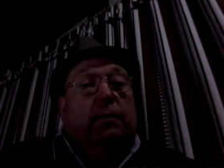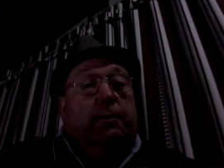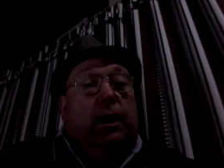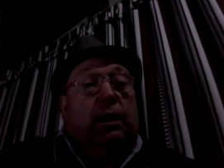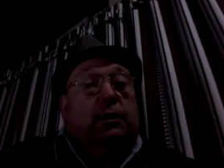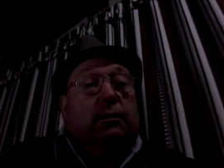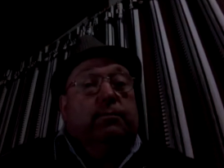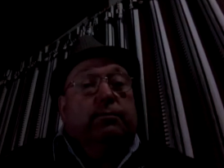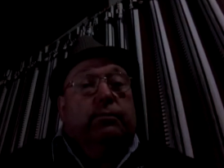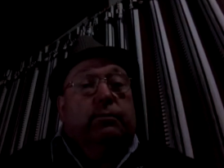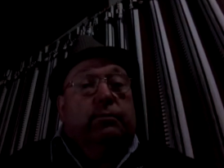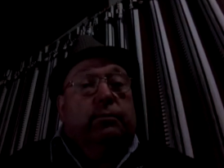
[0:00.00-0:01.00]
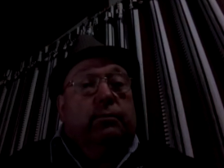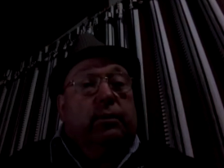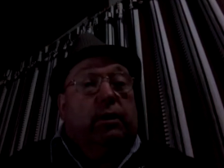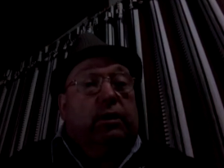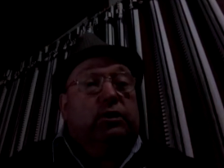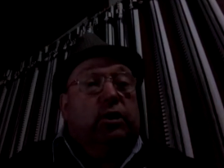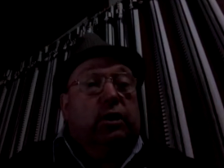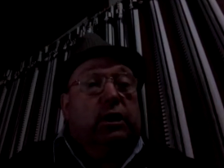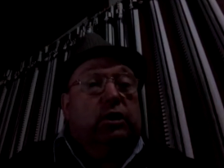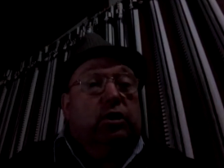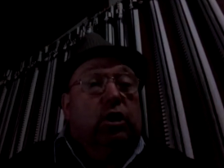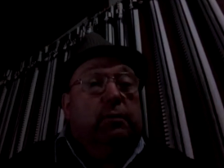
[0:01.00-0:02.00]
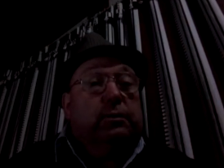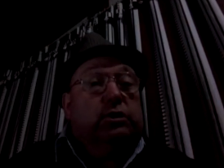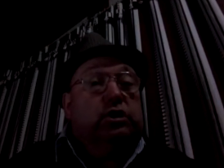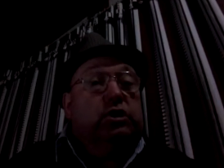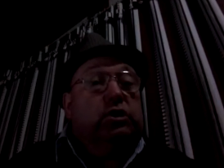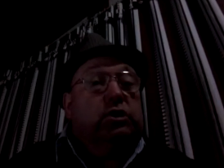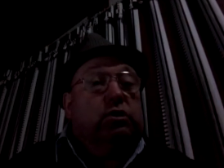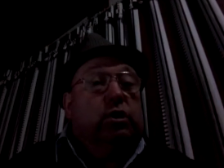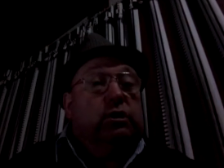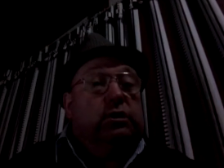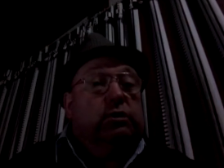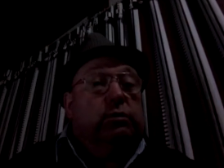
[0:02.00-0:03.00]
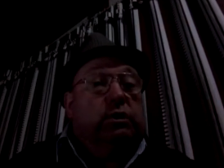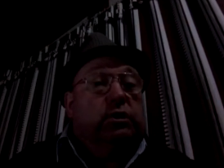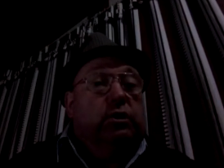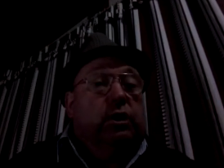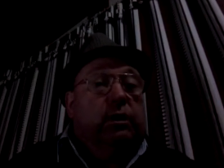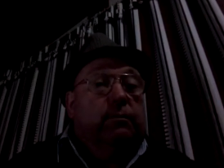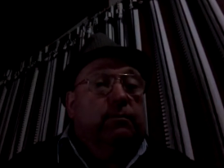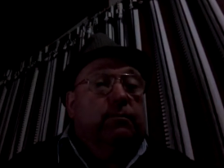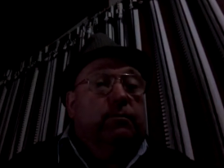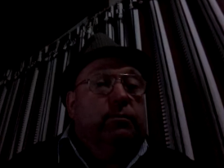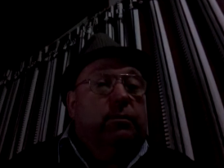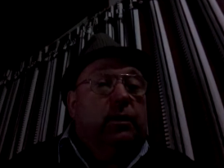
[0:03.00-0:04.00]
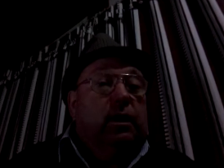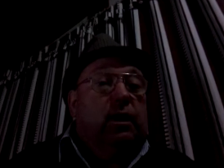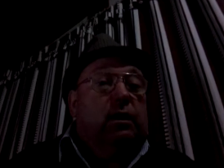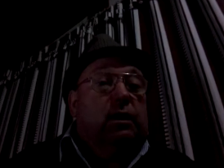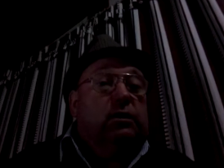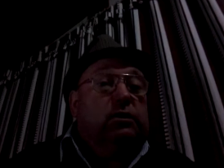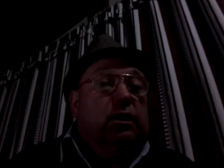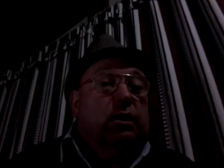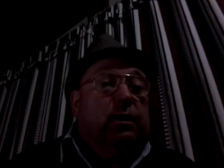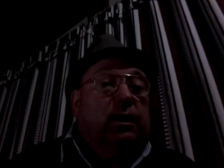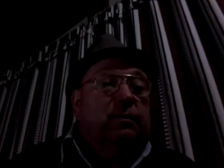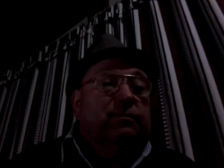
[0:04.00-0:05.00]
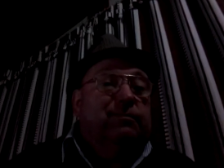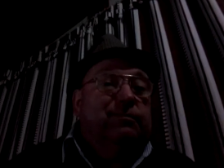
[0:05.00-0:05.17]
But they're exciting times. Jesus Christ is returning. And let us know that.